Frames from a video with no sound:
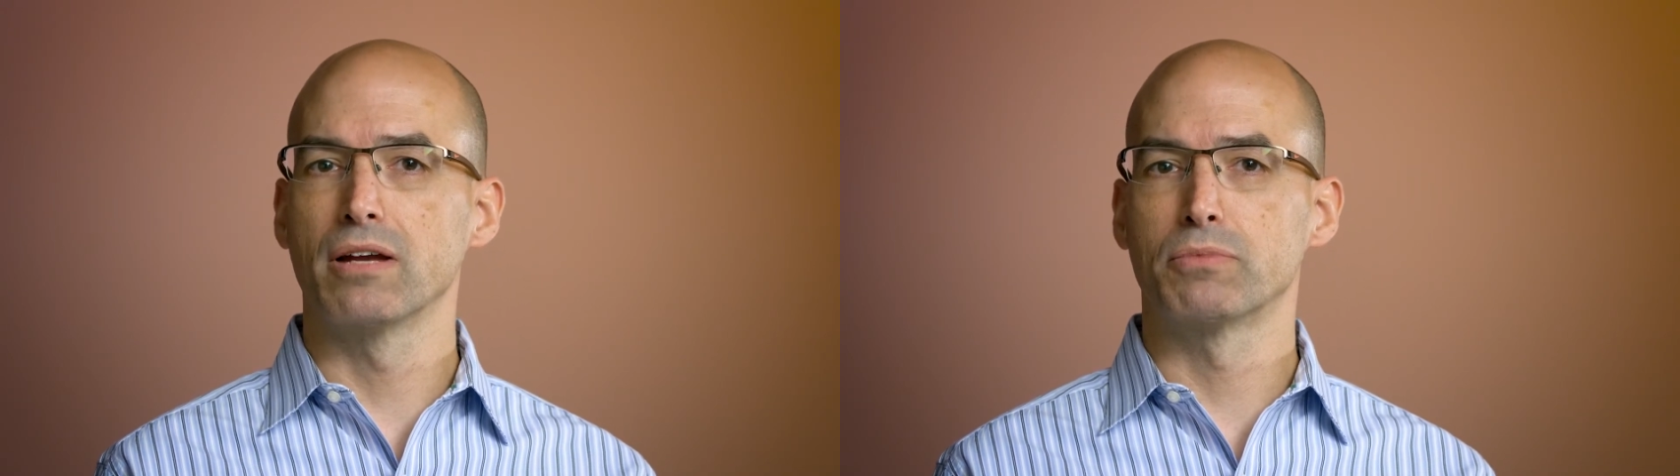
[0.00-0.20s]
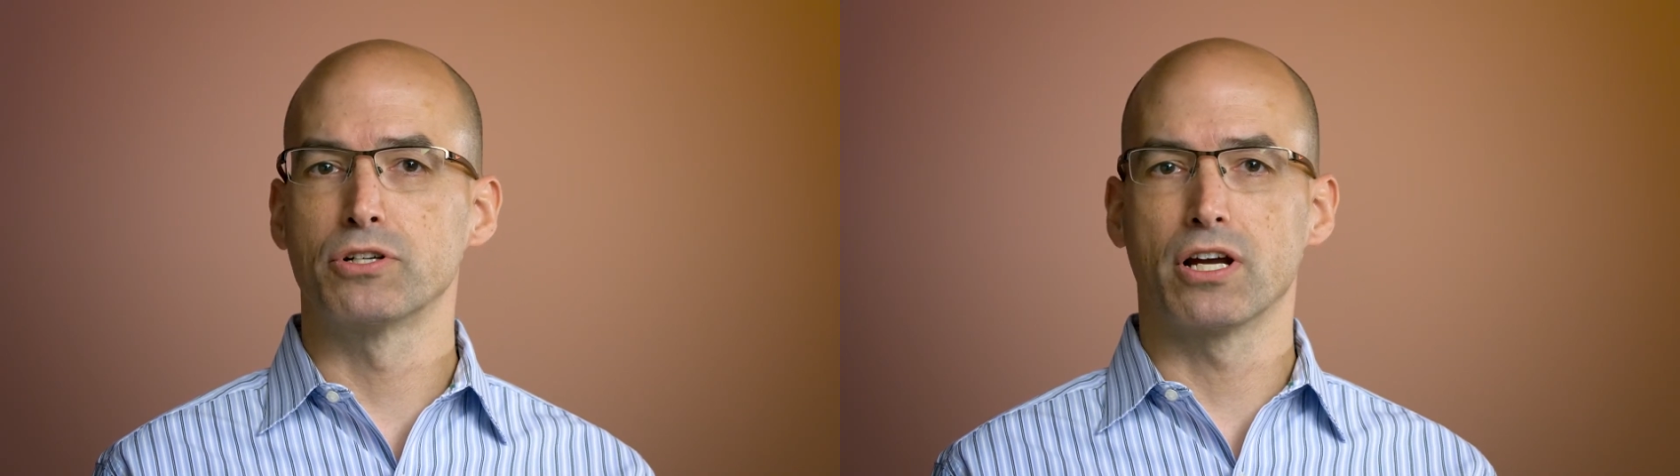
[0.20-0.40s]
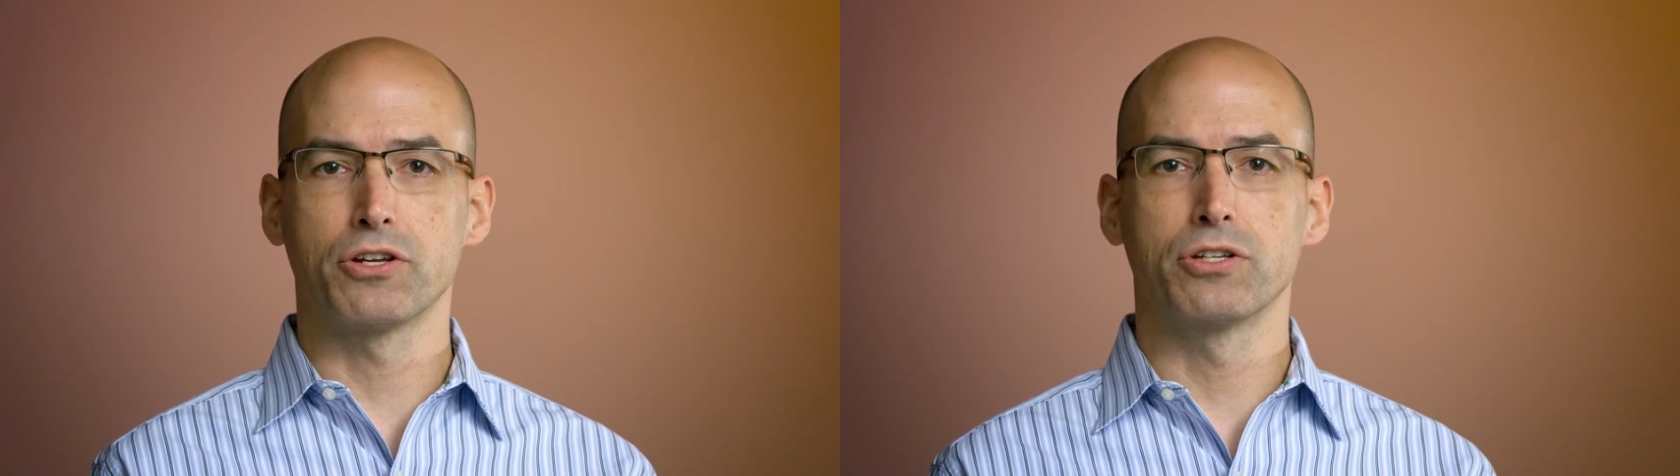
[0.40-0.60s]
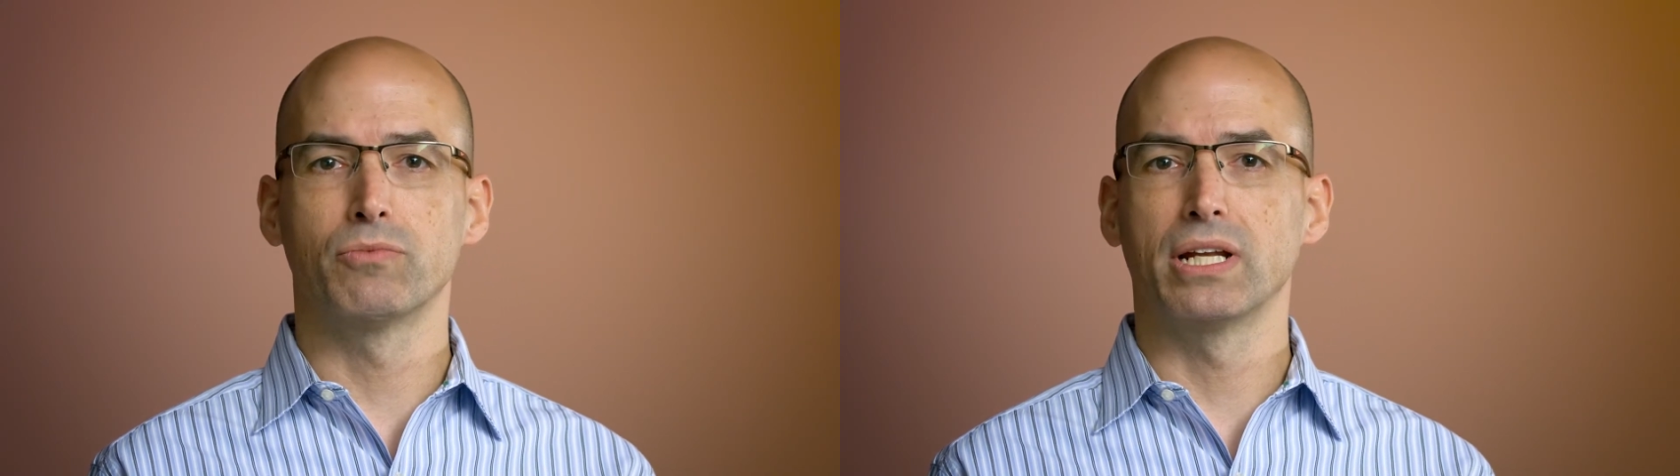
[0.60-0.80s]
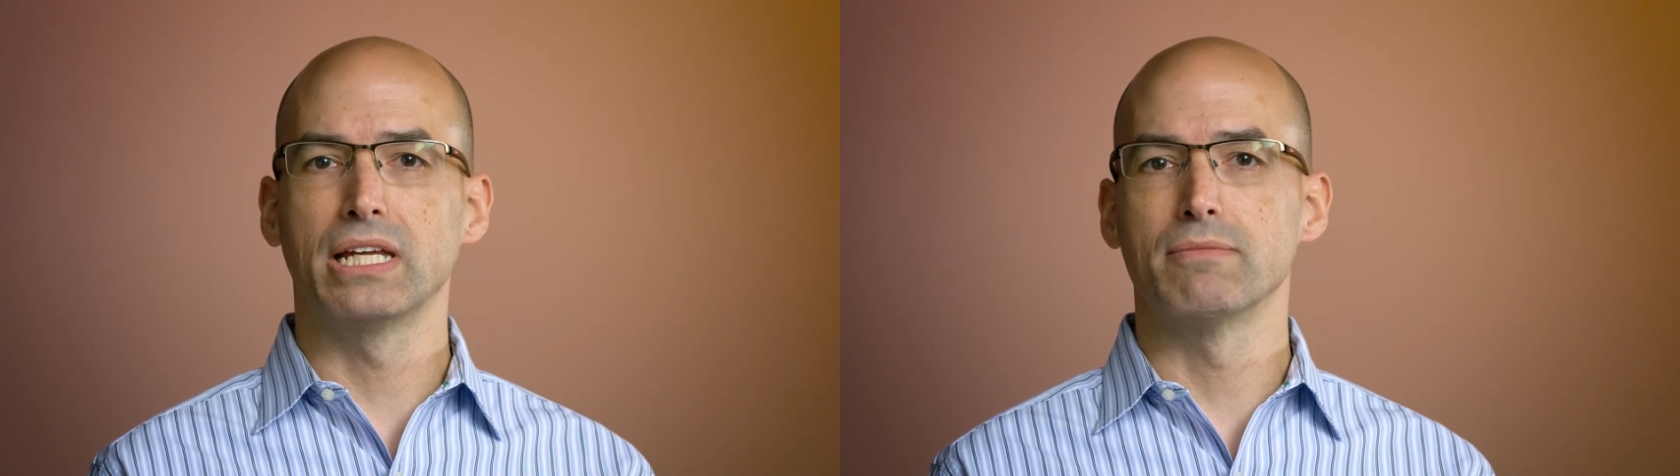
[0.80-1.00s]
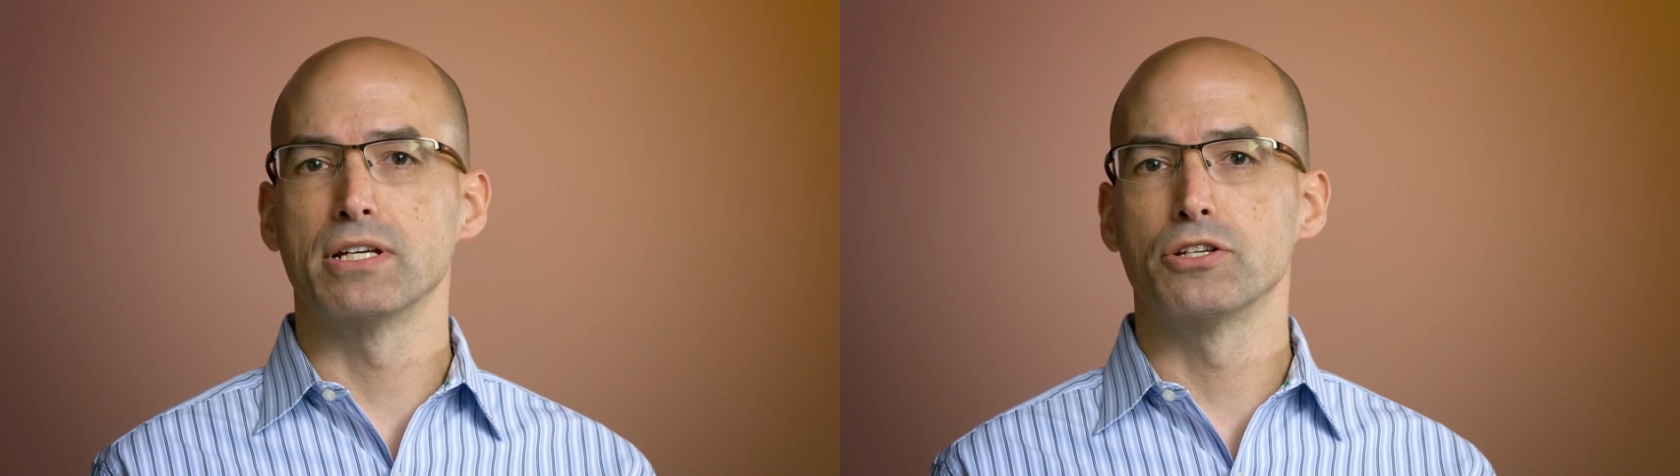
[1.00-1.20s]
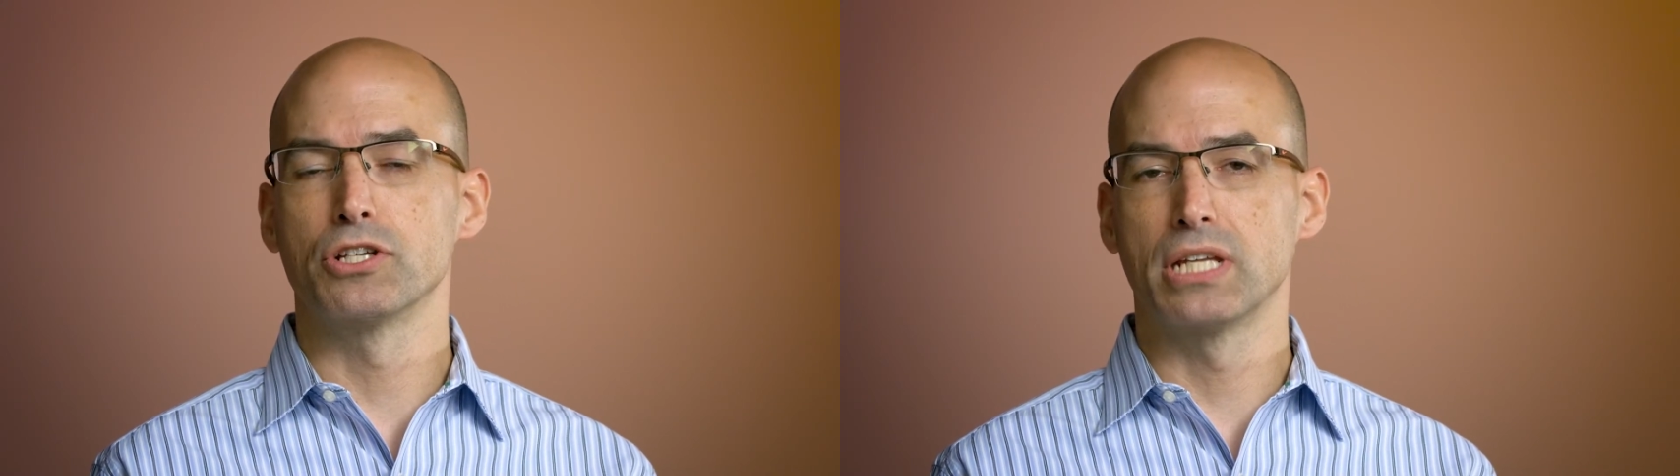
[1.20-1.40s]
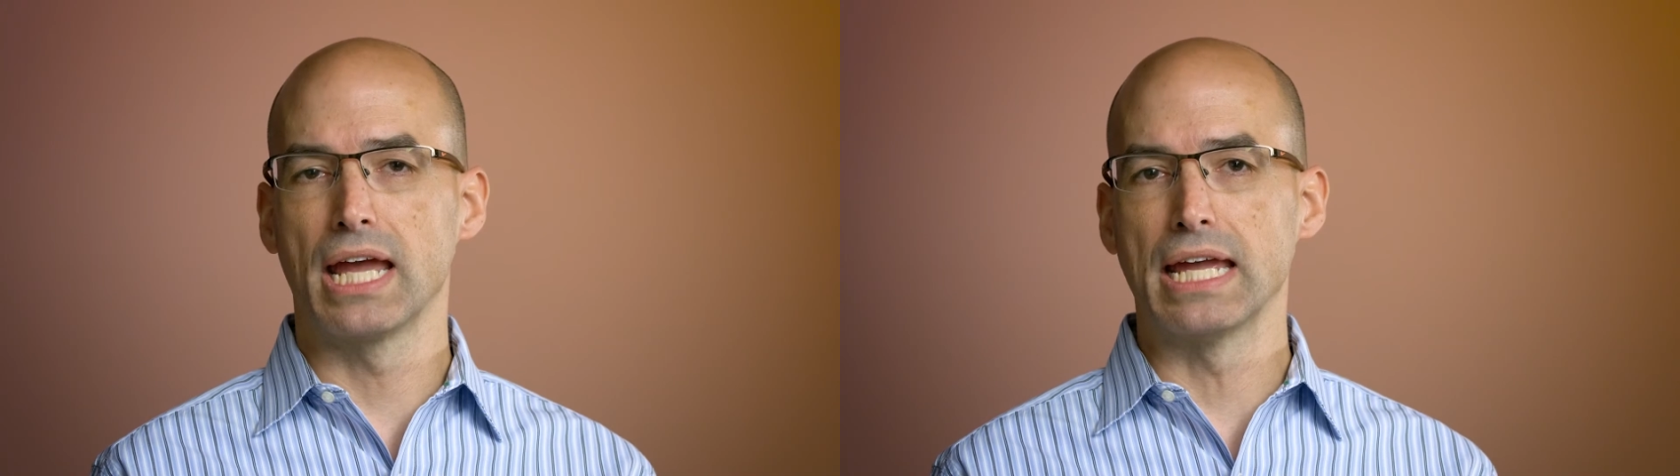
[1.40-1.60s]
production-ready
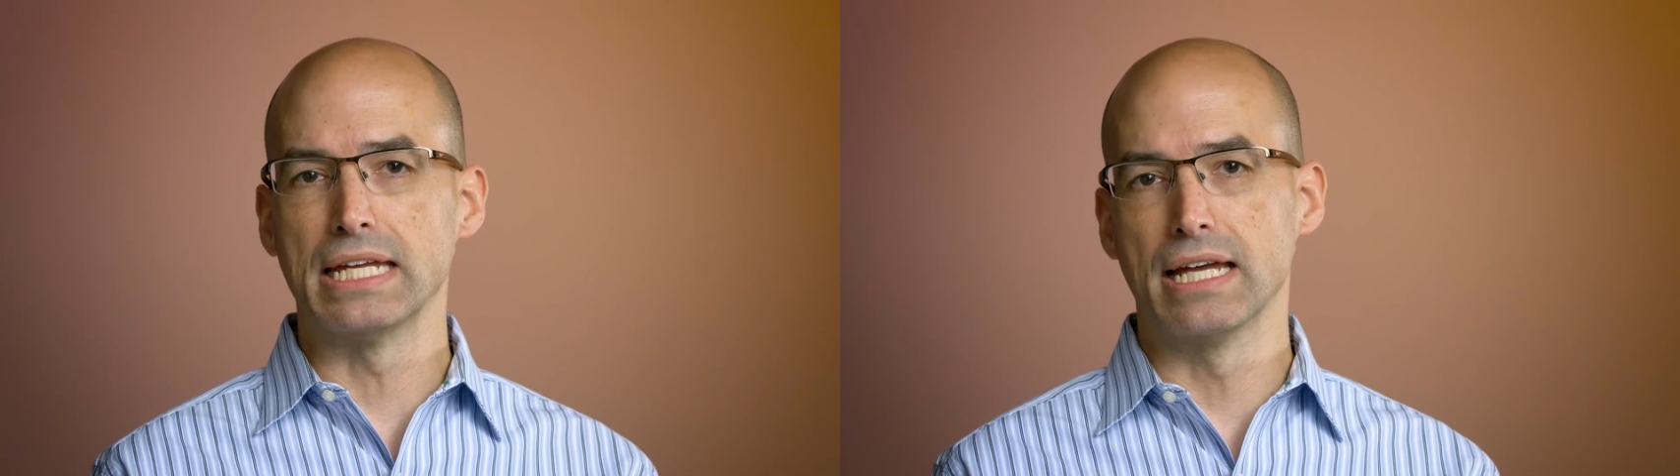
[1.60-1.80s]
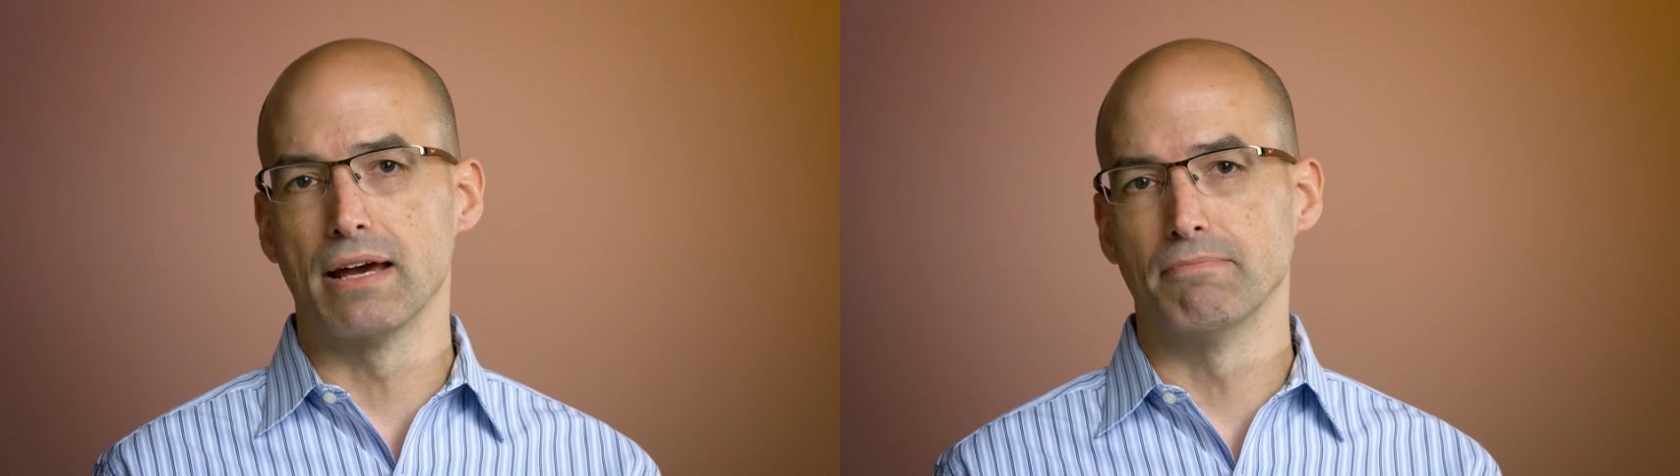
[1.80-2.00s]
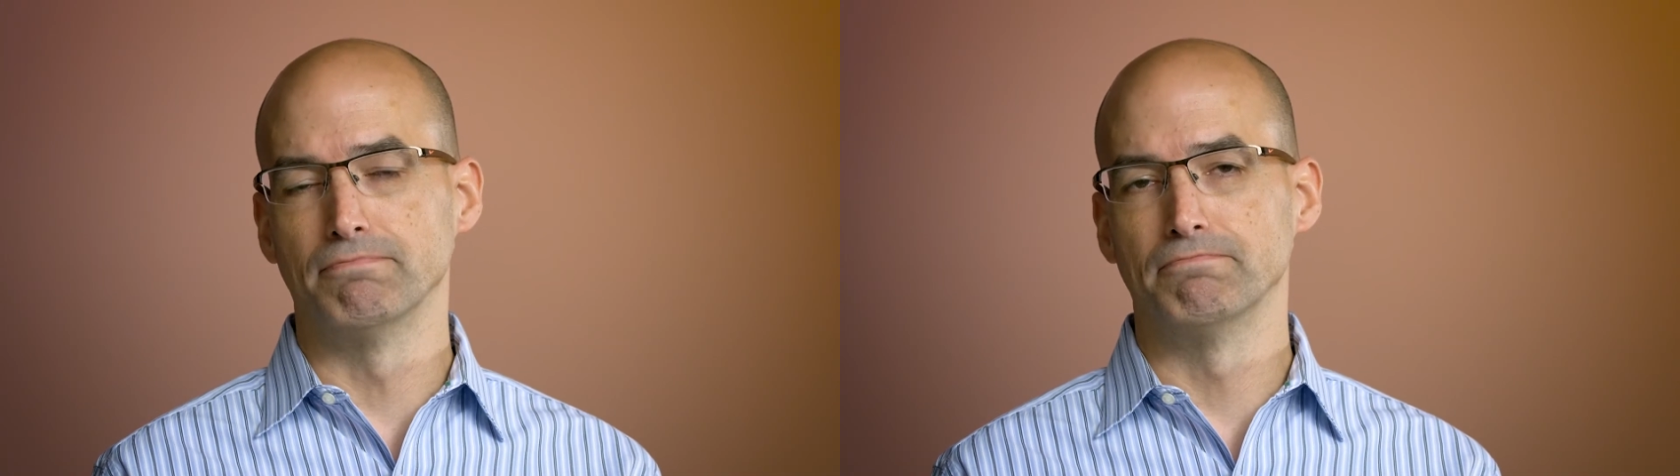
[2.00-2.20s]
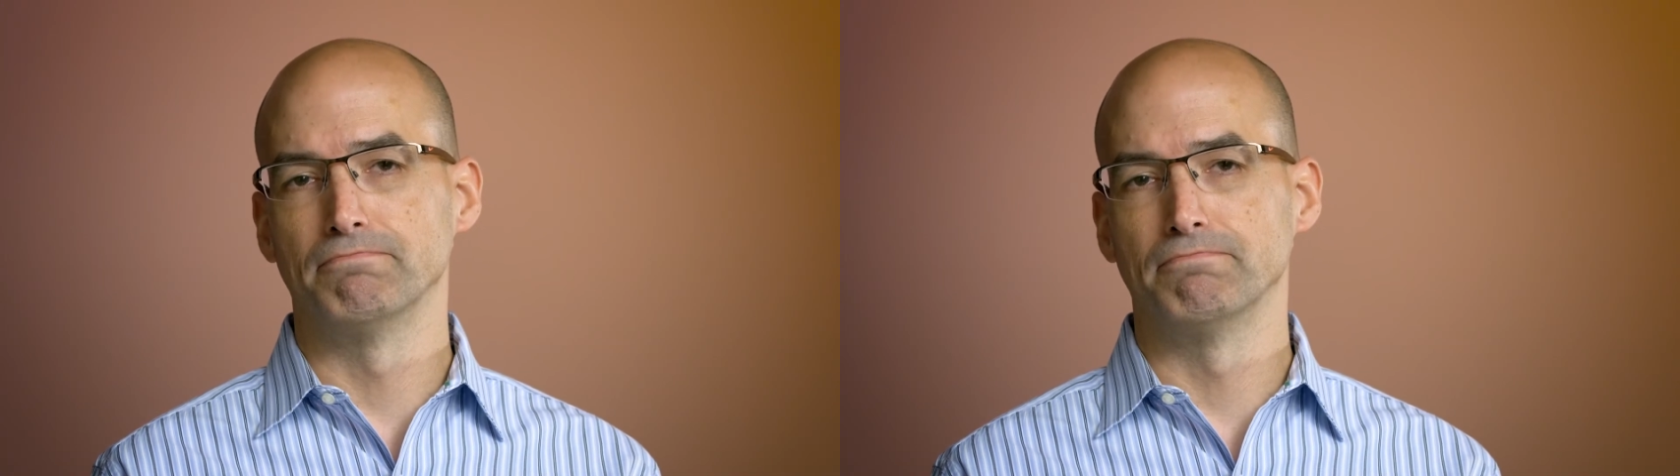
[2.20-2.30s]
image to AEM.